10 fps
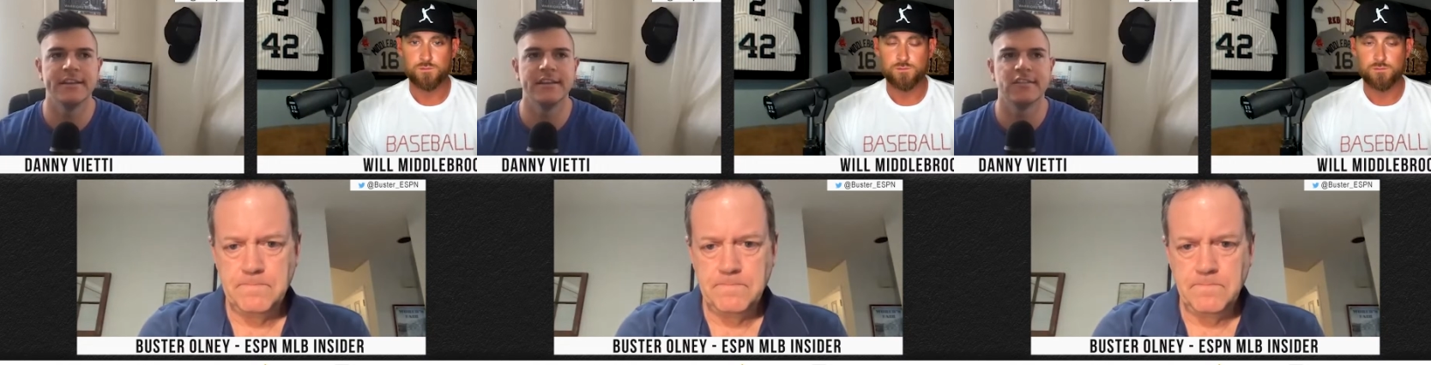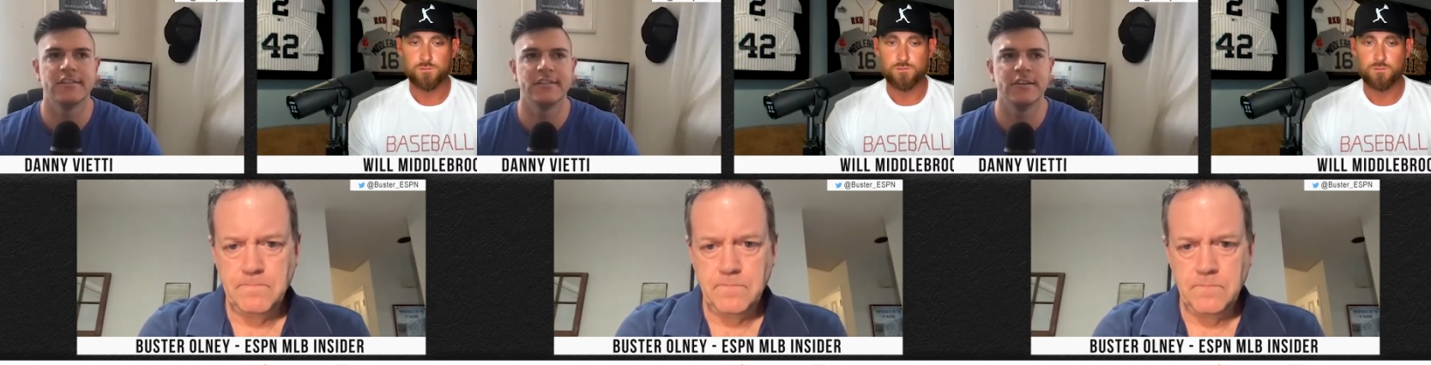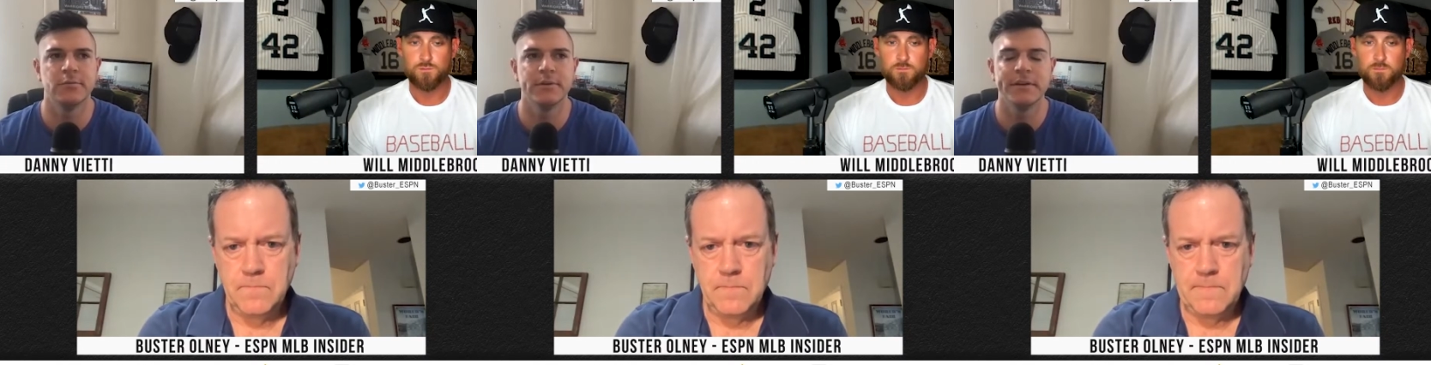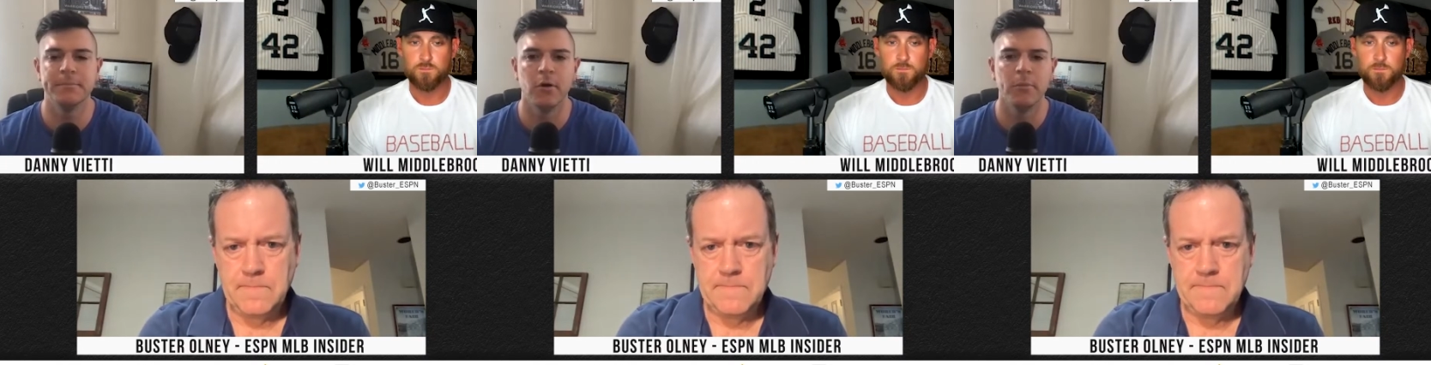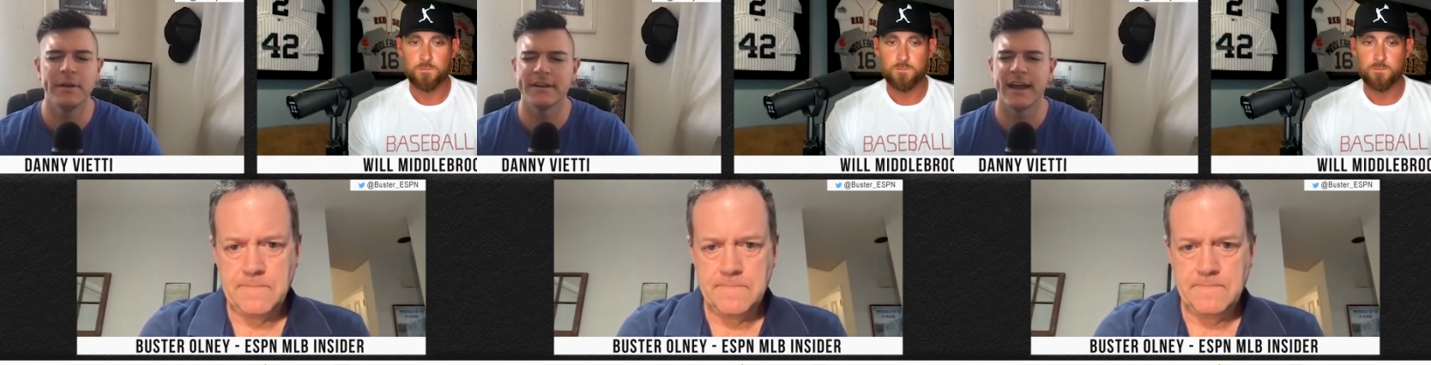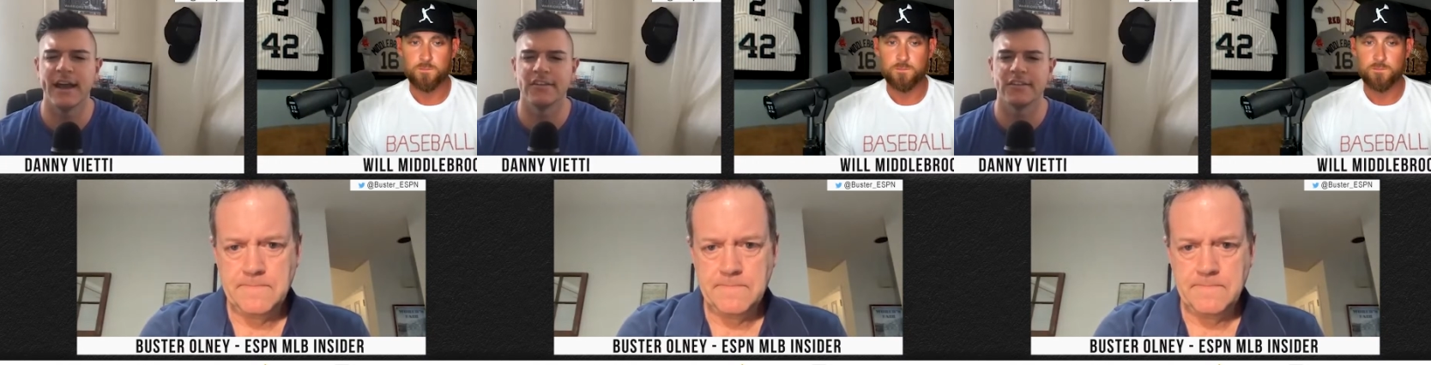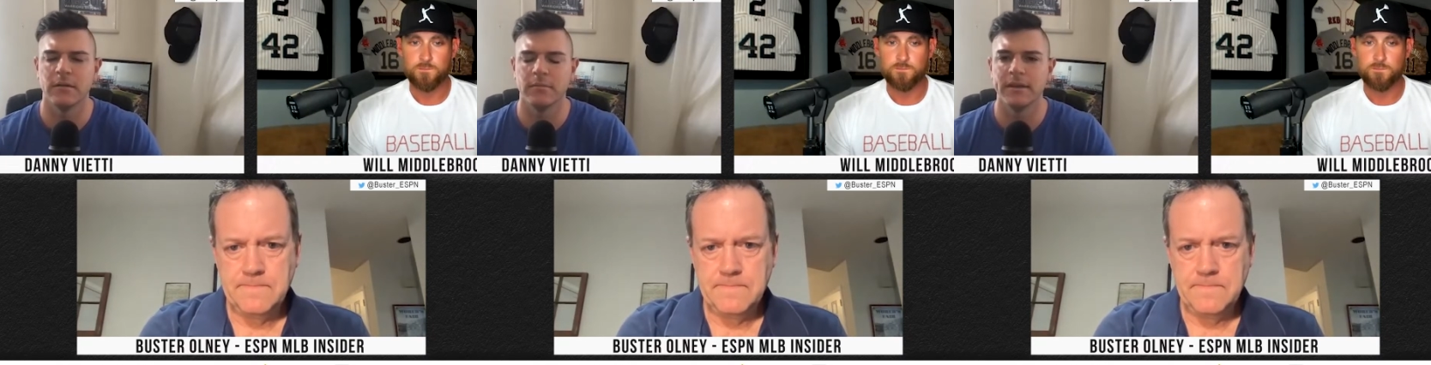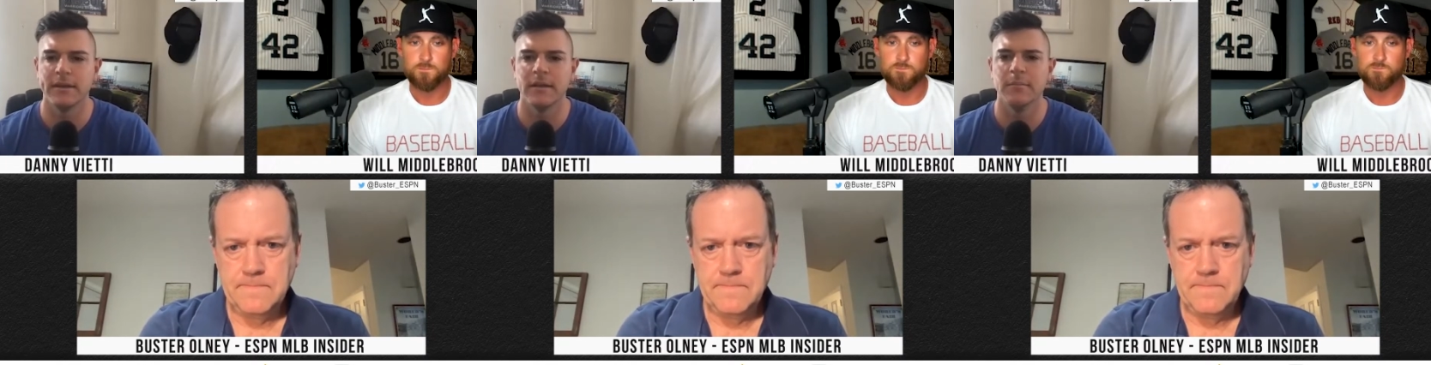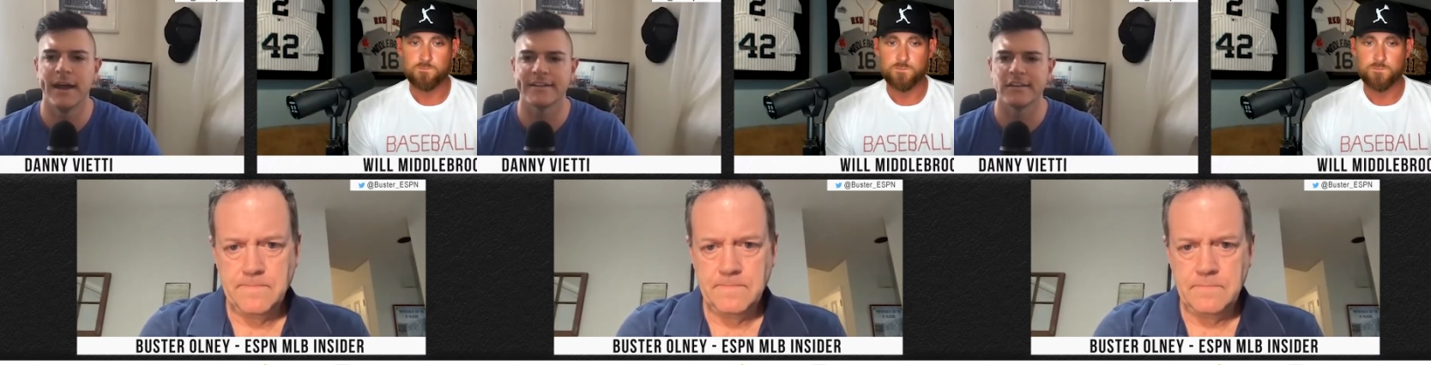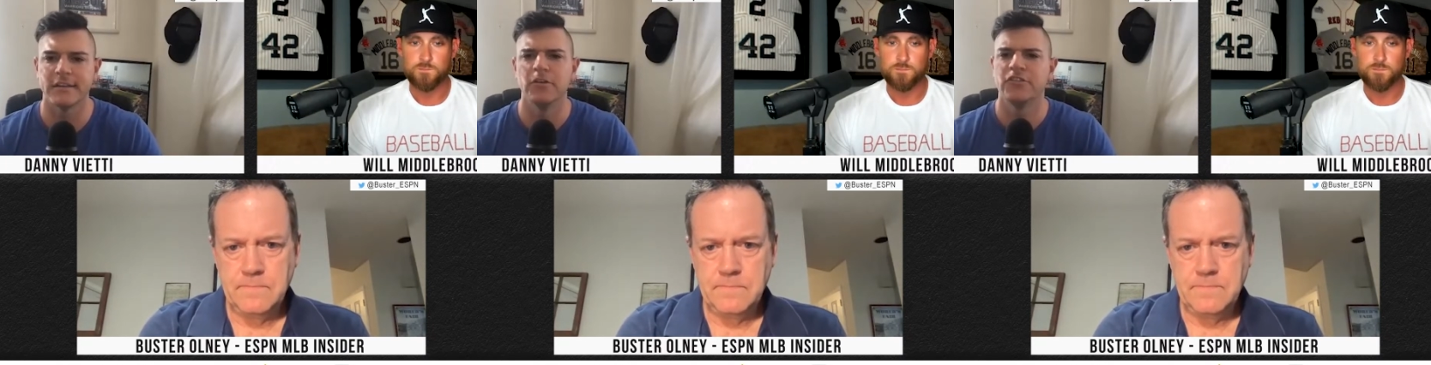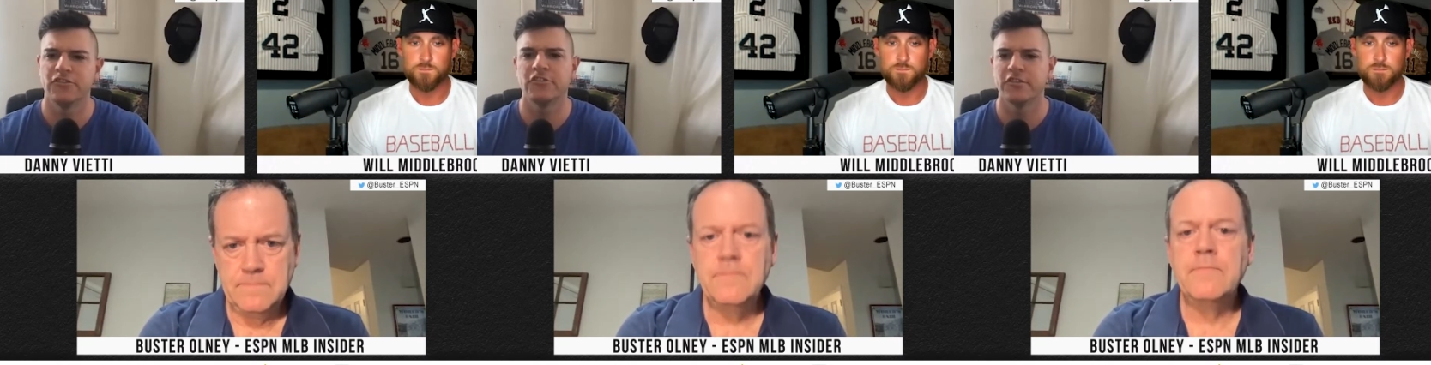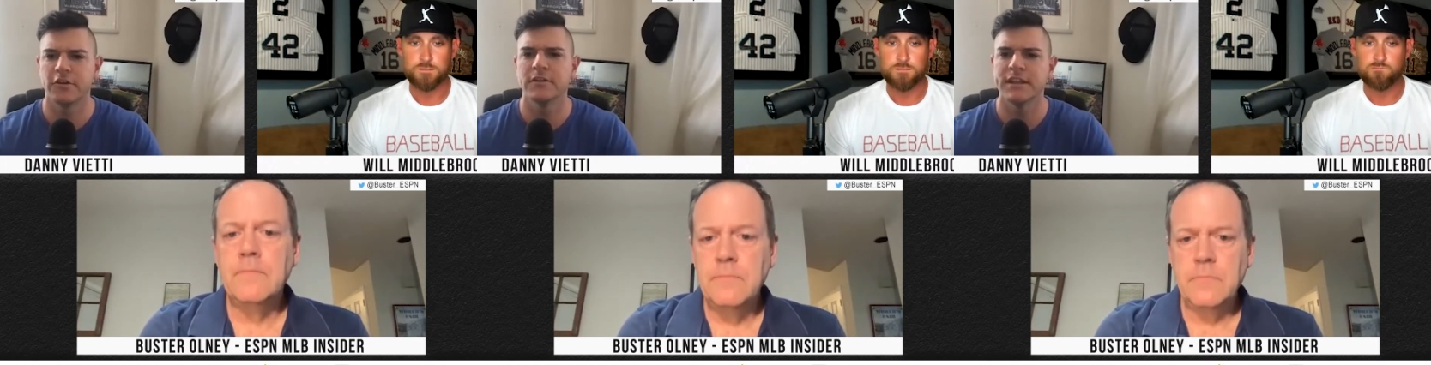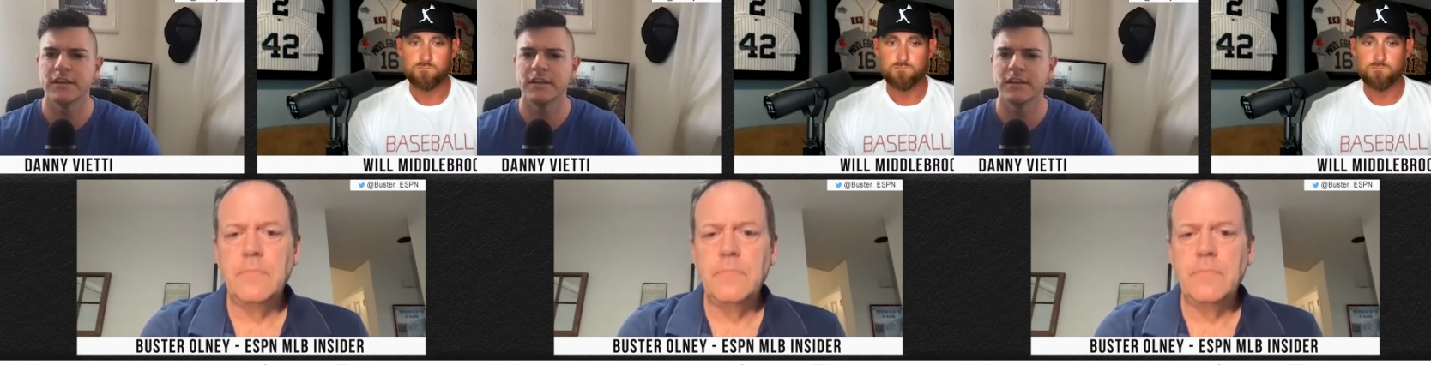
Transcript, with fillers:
Speaker 1: this, it's really bullpen guys that'll be impacted the most. Certainly